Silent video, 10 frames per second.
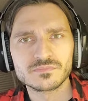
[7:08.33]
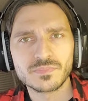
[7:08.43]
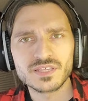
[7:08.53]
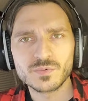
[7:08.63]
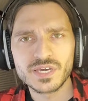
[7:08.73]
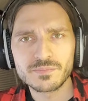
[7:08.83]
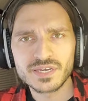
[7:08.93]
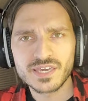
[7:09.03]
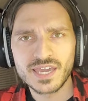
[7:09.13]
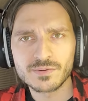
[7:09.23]
By the way, my
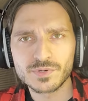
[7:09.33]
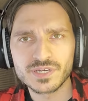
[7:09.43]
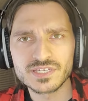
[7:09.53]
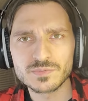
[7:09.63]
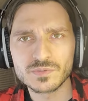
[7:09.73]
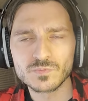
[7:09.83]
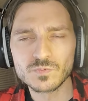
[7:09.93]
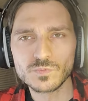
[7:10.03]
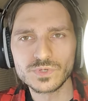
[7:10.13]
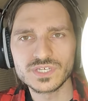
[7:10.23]
camera has been
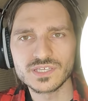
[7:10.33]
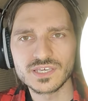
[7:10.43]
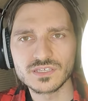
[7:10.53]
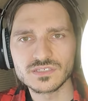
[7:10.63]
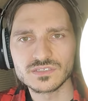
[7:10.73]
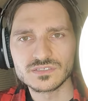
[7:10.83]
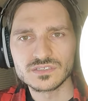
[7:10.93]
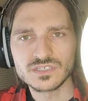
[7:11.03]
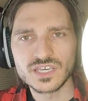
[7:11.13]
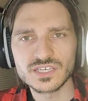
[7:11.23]
really
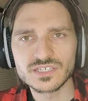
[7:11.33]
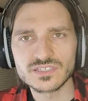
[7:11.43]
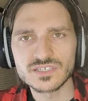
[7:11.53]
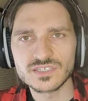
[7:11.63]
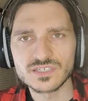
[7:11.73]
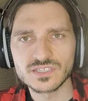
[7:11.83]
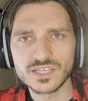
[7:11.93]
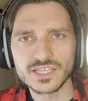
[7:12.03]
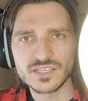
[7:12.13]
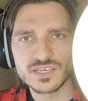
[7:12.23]
inconsistent
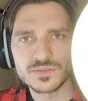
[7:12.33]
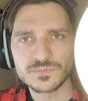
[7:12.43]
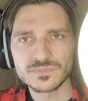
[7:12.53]
lately.